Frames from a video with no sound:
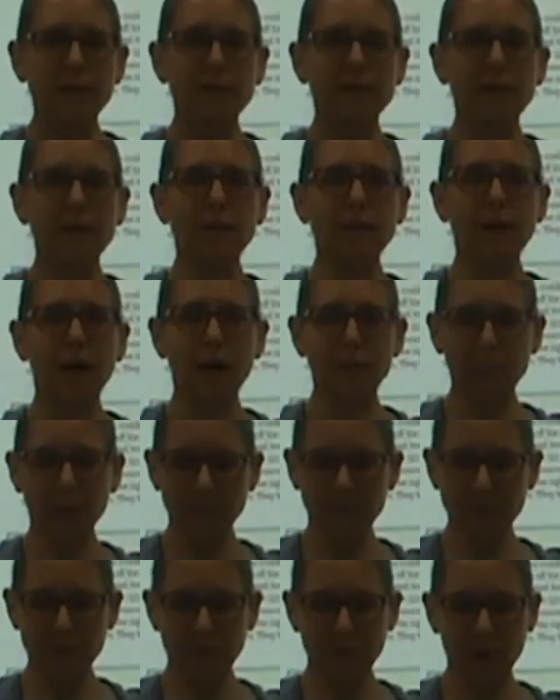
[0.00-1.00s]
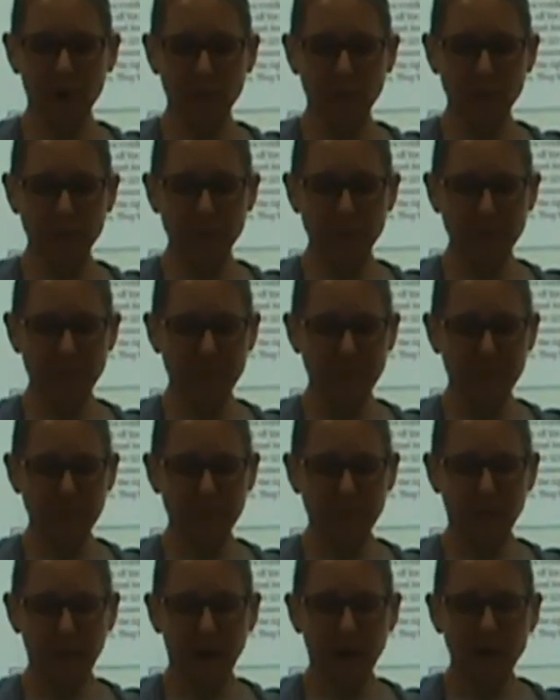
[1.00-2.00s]
to climb up slopes.
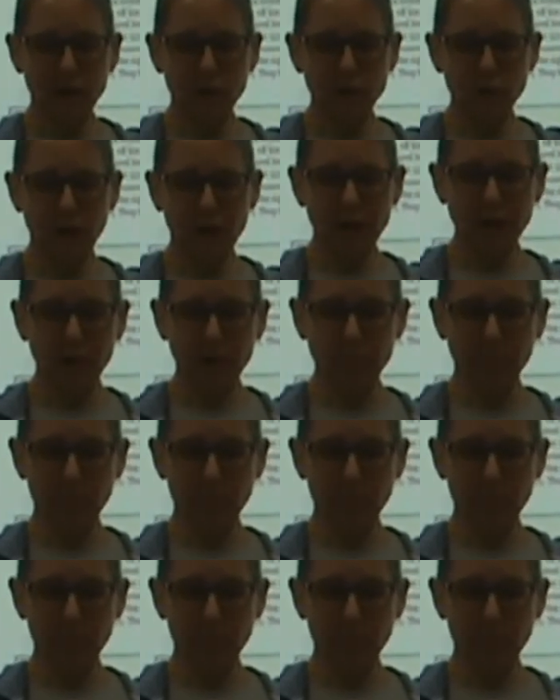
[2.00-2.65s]
Trekking